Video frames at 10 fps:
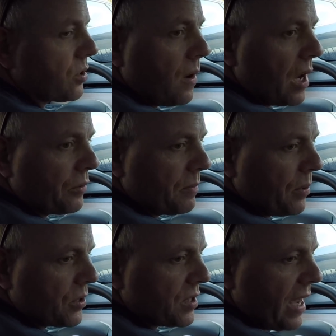to
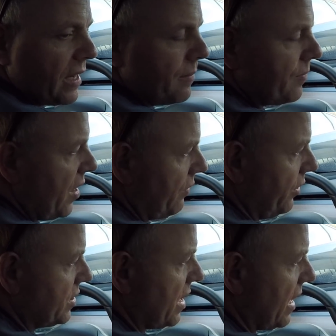100%
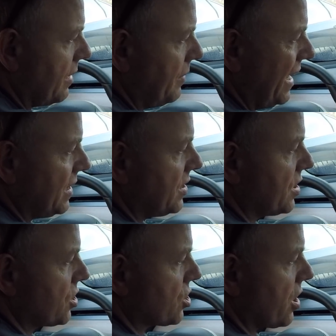every time and
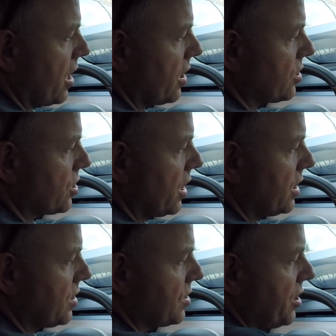discharge
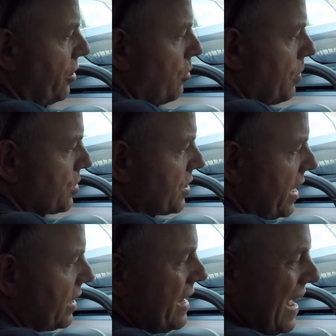to
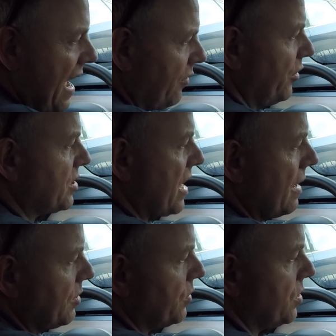0% every
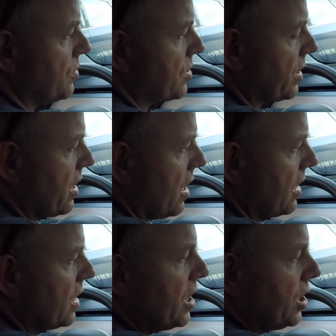time you use the
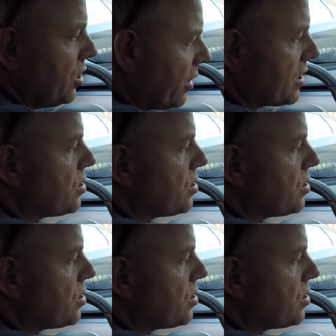car, you could